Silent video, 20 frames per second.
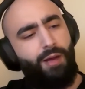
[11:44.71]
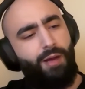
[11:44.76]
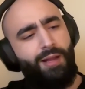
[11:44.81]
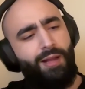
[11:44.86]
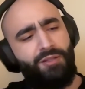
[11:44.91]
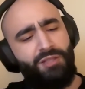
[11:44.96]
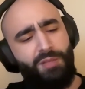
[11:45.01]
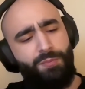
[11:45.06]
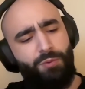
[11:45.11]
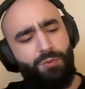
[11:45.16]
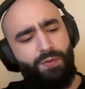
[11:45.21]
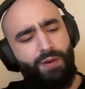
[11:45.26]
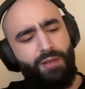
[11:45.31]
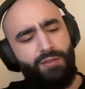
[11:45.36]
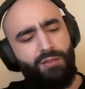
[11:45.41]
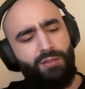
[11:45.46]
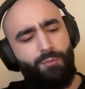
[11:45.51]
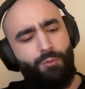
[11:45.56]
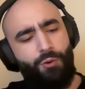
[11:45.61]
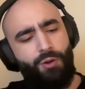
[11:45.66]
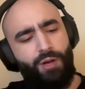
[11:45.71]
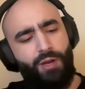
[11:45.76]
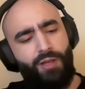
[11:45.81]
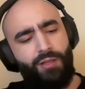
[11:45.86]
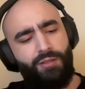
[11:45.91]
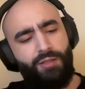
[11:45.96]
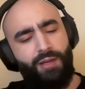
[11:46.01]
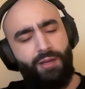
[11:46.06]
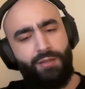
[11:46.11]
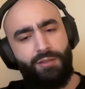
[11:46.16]
I'll actually provide some more
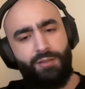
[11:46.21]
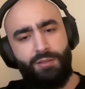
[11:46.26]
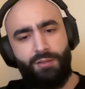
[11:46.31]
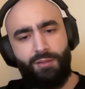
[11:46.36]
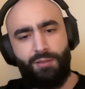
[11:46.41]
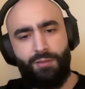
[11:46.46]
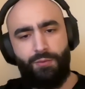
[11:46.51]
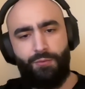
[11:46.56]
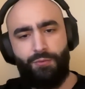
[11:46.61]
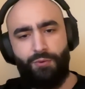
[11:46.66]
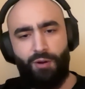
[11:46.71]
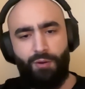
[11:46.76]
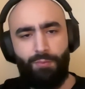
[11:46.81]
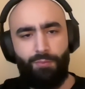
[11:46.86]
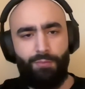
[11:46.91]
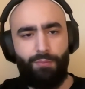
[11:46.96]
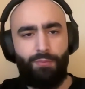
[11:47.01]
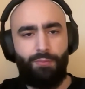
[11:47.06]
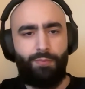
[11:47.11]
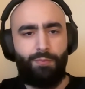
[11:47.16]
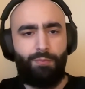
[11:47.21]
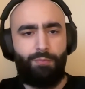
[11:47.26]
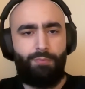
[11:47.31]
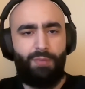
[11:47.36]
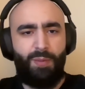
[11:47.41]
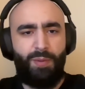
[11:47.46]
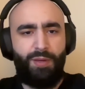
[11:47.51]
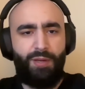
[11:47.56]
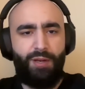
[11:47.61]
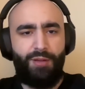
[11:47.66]
context from
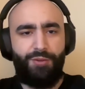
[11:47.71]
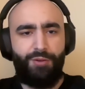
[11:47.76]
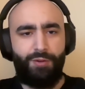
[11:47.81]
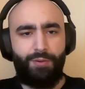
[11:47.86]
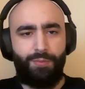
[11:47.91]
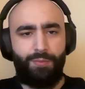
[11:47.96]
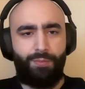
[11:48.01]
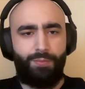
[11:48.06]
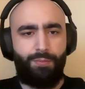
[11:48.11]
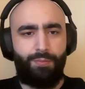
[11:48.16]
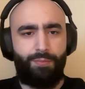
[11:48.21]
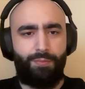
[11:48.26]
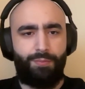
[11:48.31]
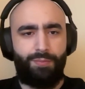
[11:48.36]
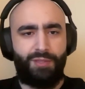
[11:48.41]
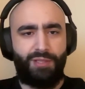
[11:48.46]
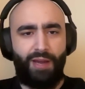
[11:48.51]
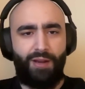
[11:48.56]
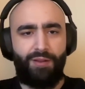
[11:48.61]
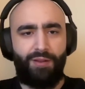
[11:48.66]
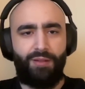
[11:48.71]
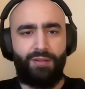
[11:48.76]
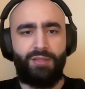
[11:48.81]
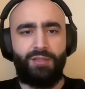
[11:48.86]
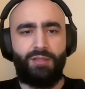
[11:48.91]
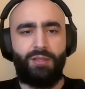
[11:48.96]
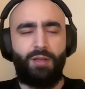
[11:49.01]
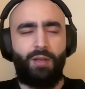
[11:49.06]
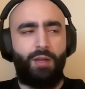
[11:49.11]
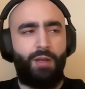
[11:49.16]
maybe the other side of
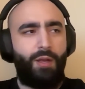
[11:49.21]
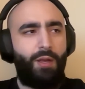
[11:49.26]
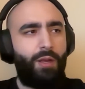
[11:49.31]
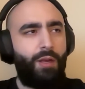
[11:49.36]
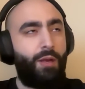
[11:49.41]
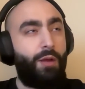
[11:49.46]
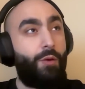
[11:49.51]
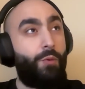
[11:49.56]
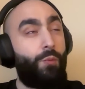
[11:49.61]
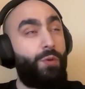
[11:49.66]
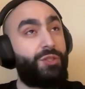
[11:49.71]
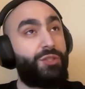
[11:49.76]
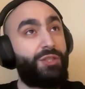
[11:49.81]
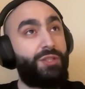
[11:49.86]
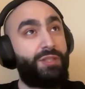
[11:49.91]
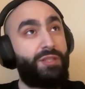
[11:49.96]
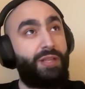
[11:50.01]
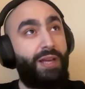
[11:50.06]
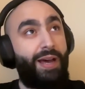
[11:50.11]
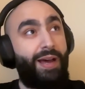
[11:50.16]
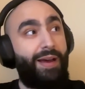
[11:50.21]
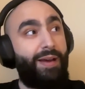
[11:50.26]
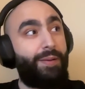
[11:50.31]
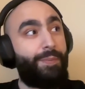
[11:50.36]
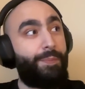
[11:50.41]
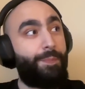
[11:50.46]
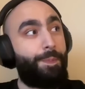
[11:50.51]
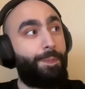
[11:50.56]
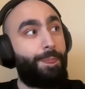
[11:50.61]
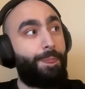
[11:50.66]
this, which is
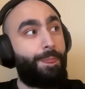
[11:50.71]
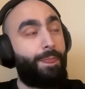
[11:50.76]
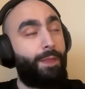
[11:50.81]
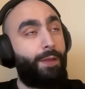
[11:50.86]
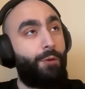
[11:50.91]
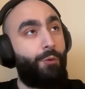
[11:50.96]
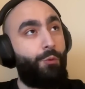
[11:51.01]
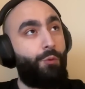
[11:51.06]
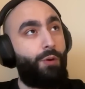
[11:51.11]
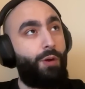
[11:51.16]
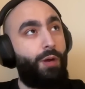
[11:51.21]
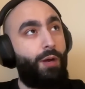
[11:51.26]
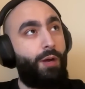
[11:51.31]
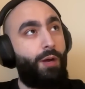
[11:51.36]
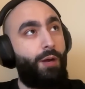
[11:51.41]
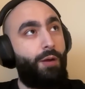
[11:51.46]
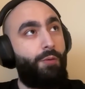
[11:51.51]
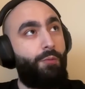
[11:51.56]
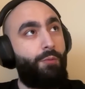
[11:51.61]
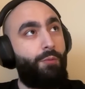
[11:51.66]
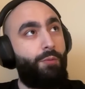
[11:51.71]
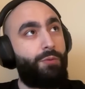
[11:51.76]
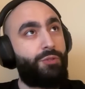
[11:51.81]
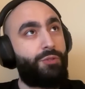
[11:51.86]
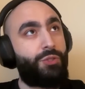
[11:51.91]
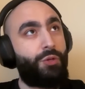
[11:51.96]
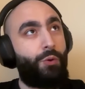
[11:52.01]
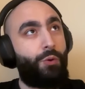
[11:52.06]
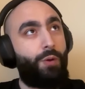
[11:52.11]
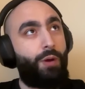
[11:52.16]
that,
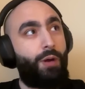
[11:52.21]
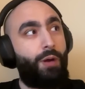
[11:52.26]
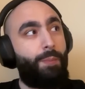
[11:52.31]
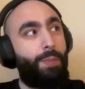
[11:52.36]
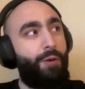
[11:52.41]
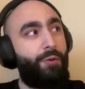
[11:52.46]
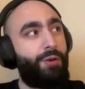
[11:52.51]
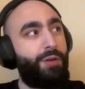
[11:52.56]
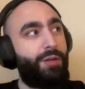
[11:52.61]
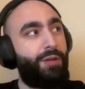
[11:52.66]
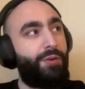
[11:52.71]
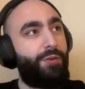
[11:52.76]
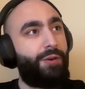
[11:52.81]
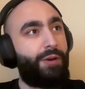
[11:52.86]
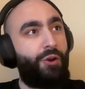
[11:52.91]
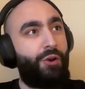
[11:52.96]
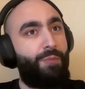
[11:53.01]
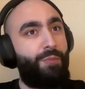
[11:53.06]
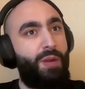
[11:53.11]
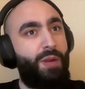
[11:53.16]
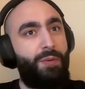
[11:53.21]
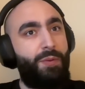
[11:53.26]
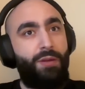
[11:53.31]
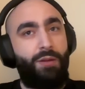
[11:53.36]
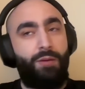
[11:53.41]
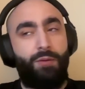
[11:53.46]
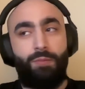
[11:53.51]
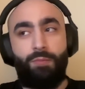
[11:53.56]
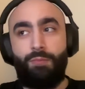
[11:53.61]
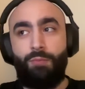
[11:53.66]
so about a year ago,
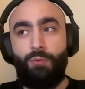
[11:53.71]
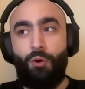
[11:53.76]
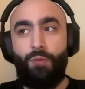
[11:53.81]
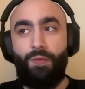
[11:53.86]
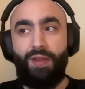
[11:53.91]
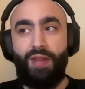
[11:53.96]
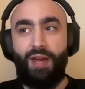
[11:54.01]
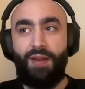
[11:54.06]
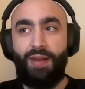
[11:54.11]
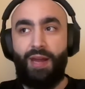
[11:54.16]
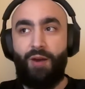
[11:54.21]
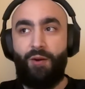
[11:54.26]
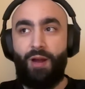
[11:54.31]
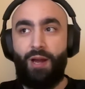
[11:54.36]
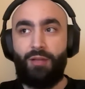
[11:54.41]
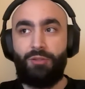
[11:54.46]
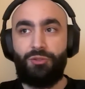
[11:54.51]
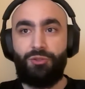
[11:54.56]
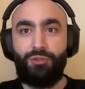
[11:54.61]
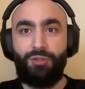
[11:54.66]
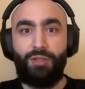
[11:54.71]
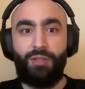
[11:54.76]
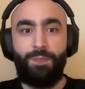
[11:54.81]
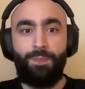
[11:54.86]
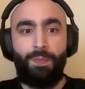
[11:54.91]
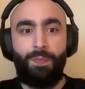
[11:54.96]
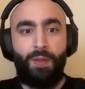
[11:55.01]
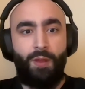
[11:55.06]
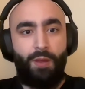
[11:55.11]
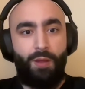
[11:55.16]
maybe over that now actually,
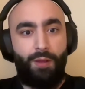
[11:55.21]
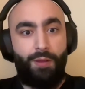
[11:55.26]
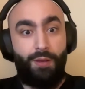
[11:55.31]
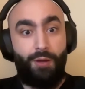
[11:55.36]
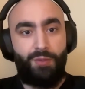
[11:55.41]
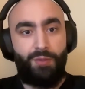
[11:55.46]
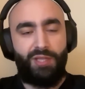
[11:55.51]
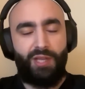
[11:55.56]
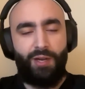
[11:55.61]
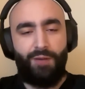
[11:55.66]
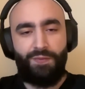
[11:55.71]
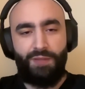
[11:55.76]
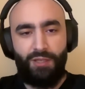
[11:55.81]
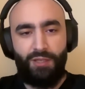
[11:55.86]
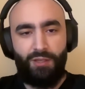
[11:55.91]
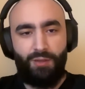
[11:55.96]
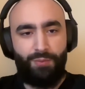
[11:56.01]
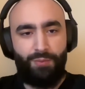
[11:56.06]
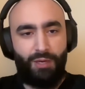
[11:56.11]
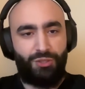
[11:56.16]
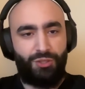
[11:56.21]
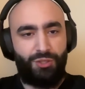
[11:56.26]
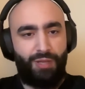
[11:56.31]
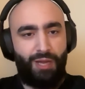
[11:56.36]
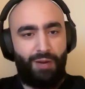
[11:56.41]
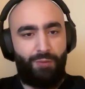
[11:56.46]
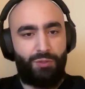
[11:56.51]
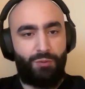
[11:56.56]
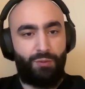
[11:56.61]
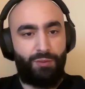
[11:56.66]
there was NFT compression
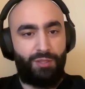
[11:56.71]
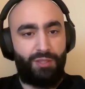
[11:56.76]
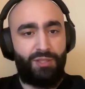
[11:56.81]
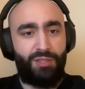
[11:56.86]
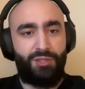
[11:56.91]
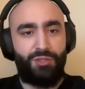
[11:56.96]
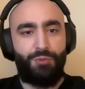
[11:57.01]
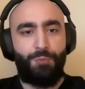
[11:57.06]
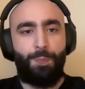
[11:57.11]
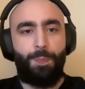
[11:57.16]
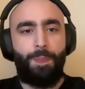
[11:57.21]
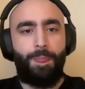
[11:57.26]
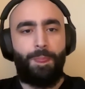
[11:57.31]
that was released.